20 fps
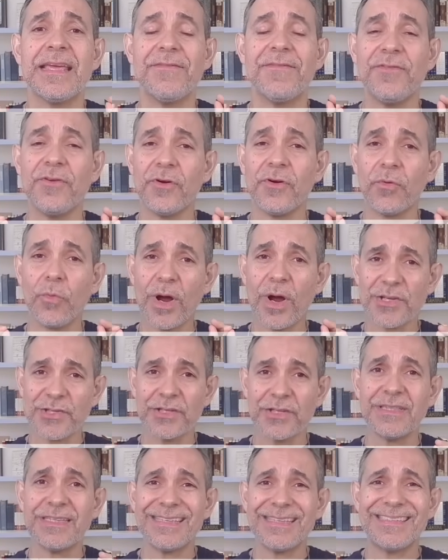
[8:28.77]
if you're
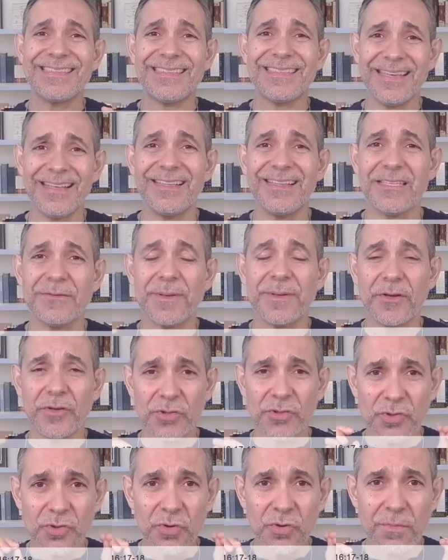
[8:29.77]
watching this still, it's
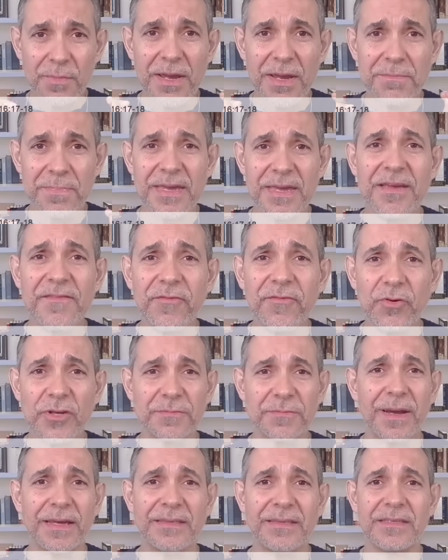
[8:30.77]
because you may be
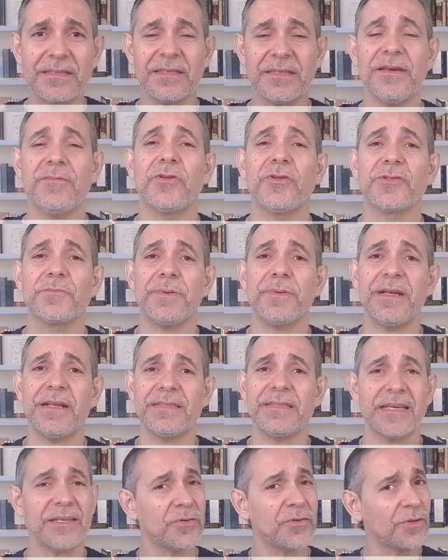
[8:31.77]
influenced by these evil
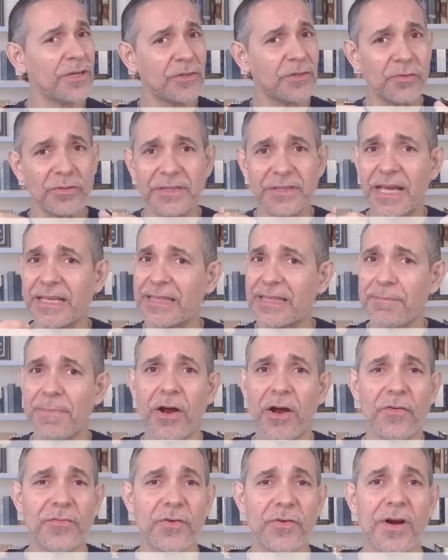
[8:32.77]
spirits and you need to take
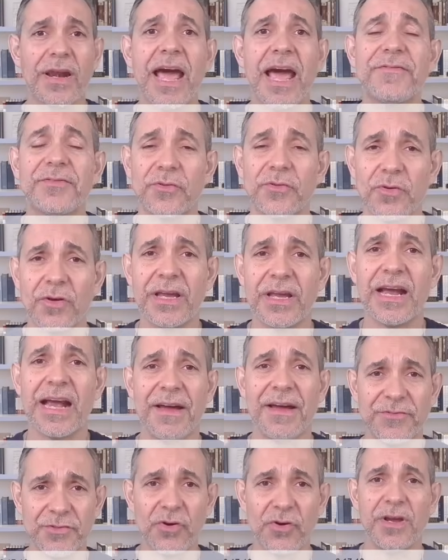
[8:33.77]
them out of your life so you can
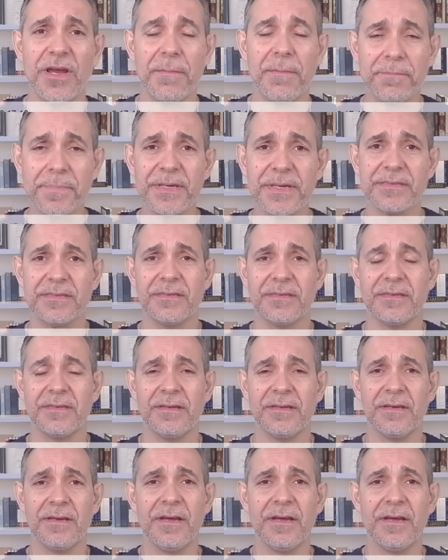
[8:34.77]
have joy and peace.